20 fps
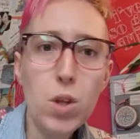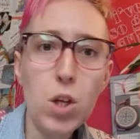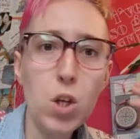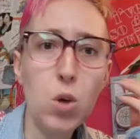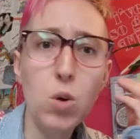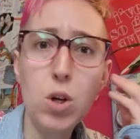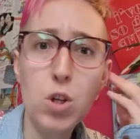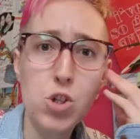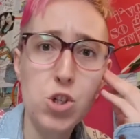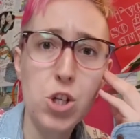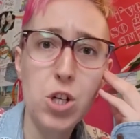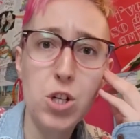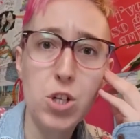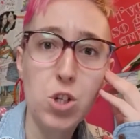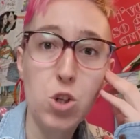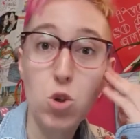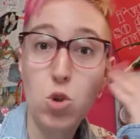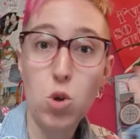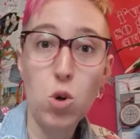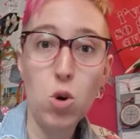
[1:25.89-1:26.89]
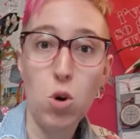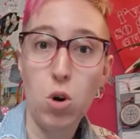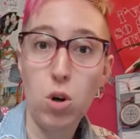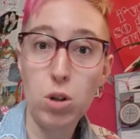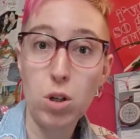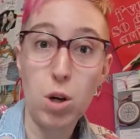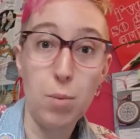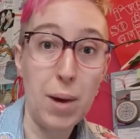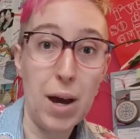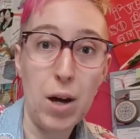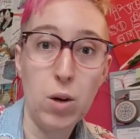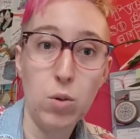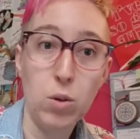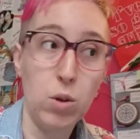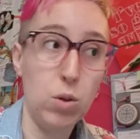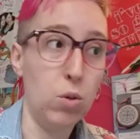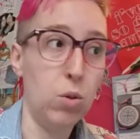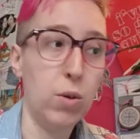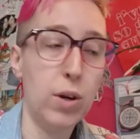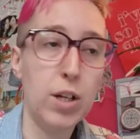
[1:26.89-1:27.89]
you can just talk about
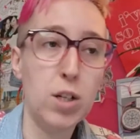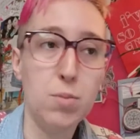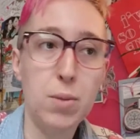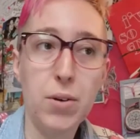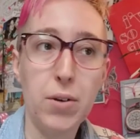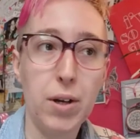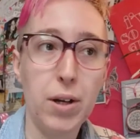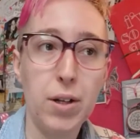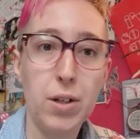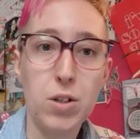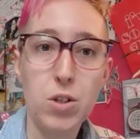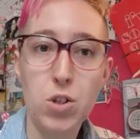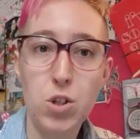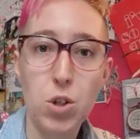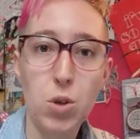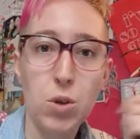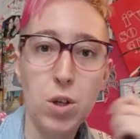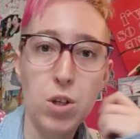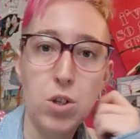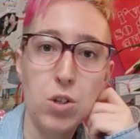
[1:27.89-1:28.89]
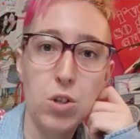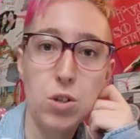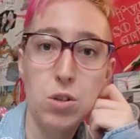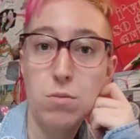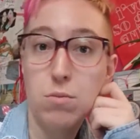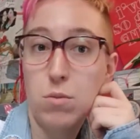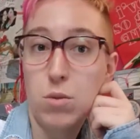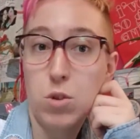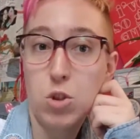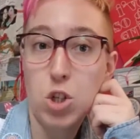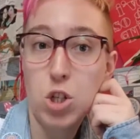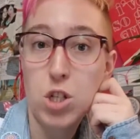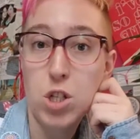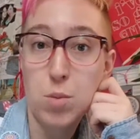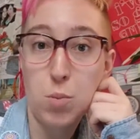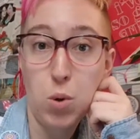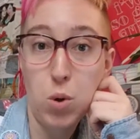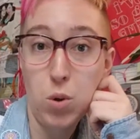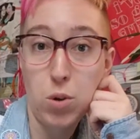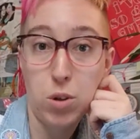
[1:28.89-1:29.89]
your experience, you can just
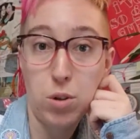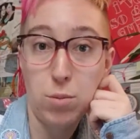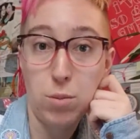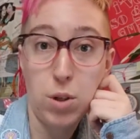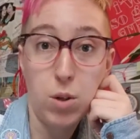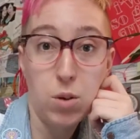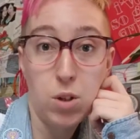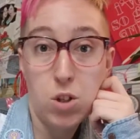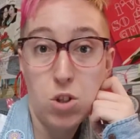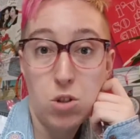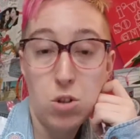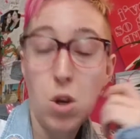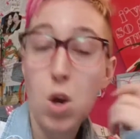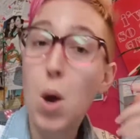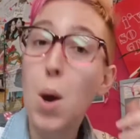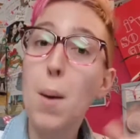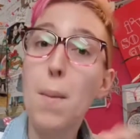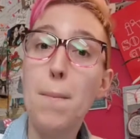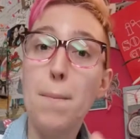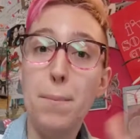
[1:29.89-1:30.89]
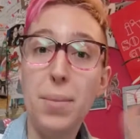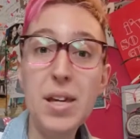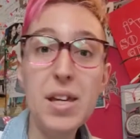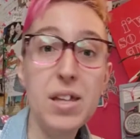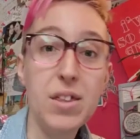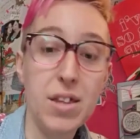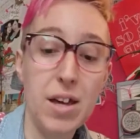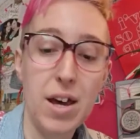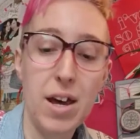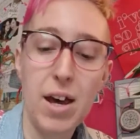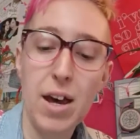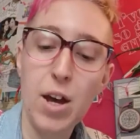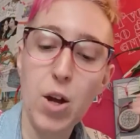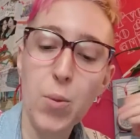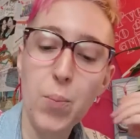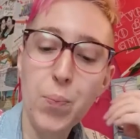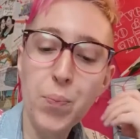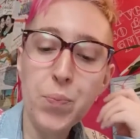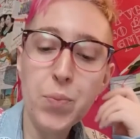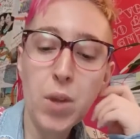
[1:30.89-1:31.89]
support them, you can be there.
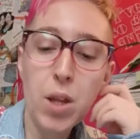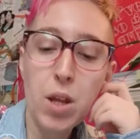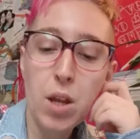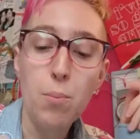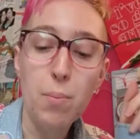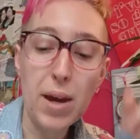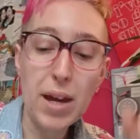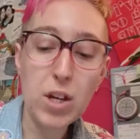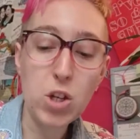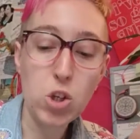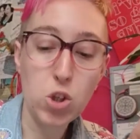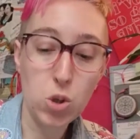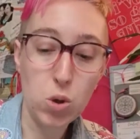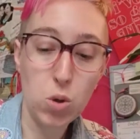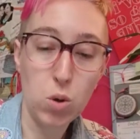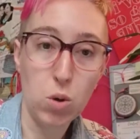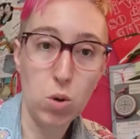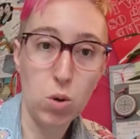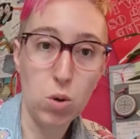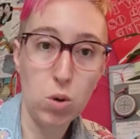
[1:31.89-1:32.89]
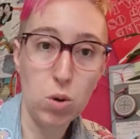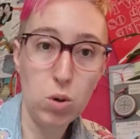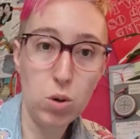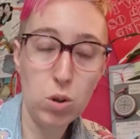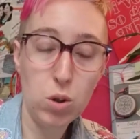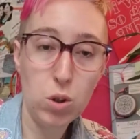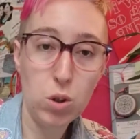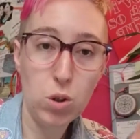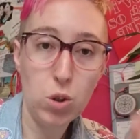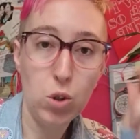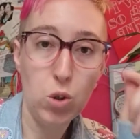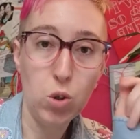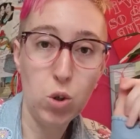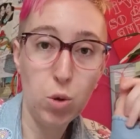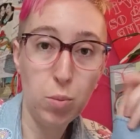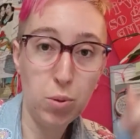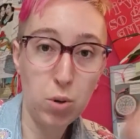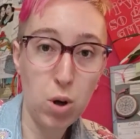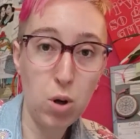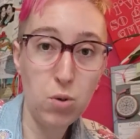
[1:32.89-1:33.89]
Make sure
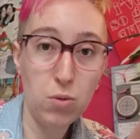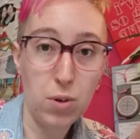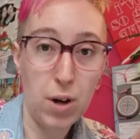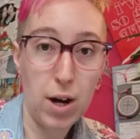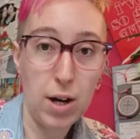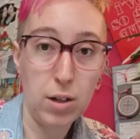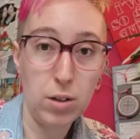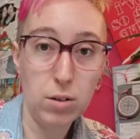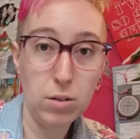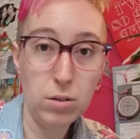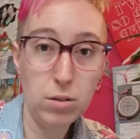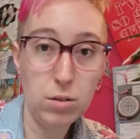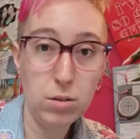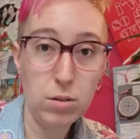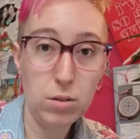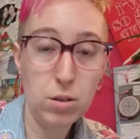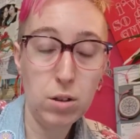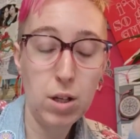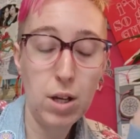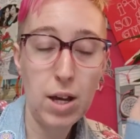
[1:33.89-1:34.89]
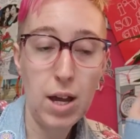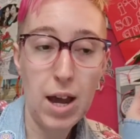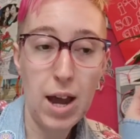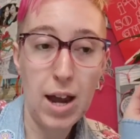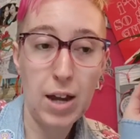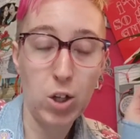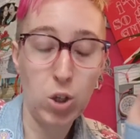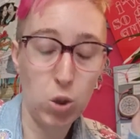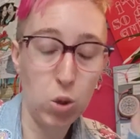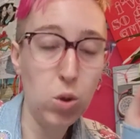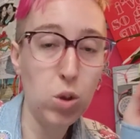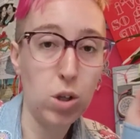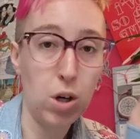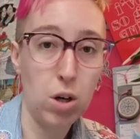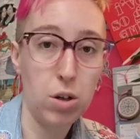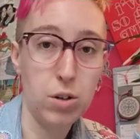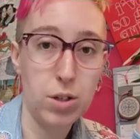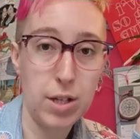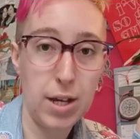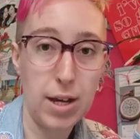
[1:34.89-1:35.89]
your profile and your
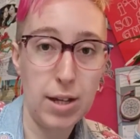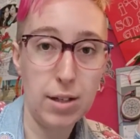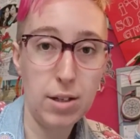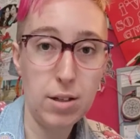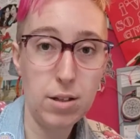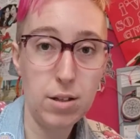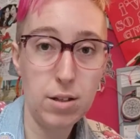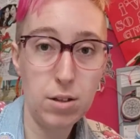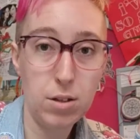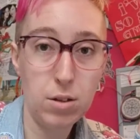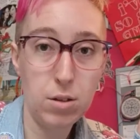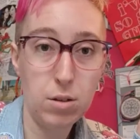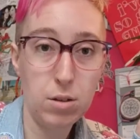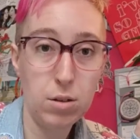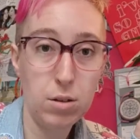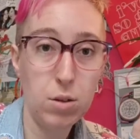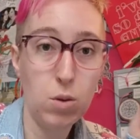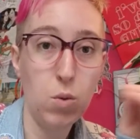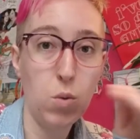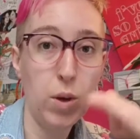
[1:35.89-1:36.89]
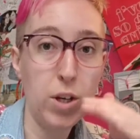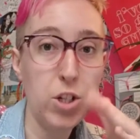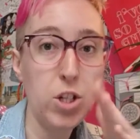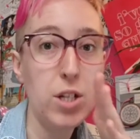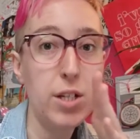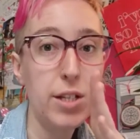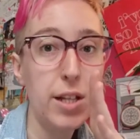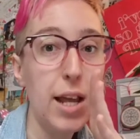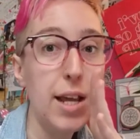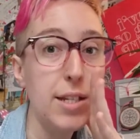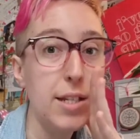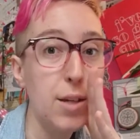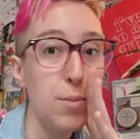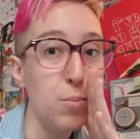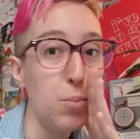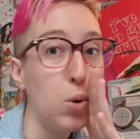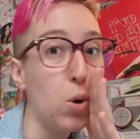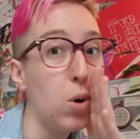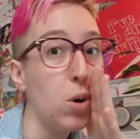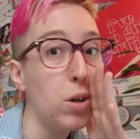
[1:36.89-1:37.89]
content, which is less
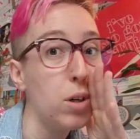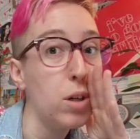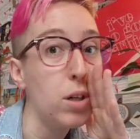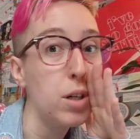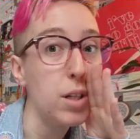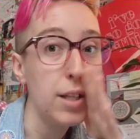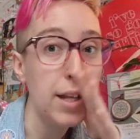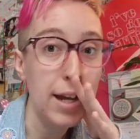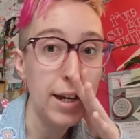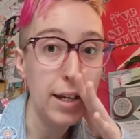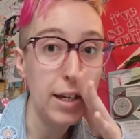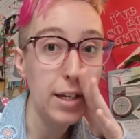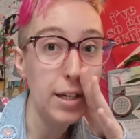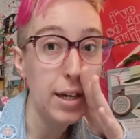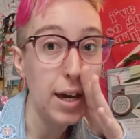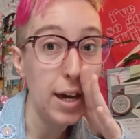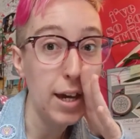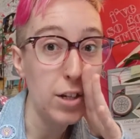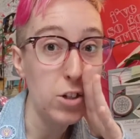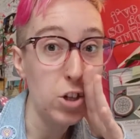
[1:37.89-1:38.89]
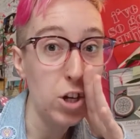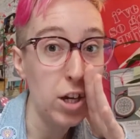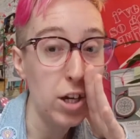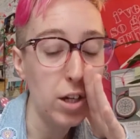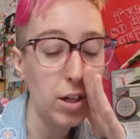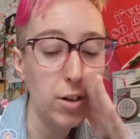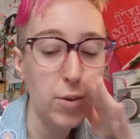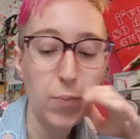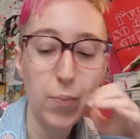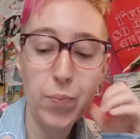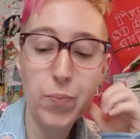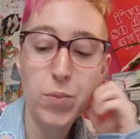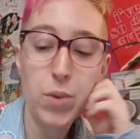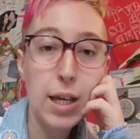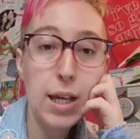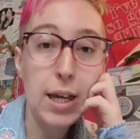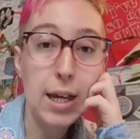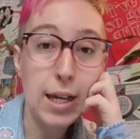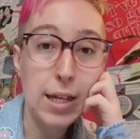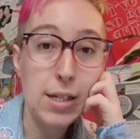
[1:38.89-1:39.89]
important than engaging,
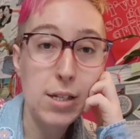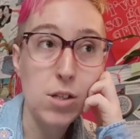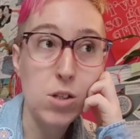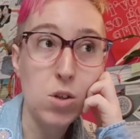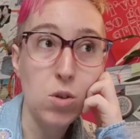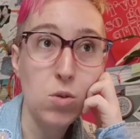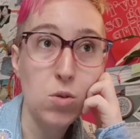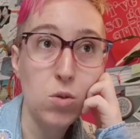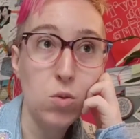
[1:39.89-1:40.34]
is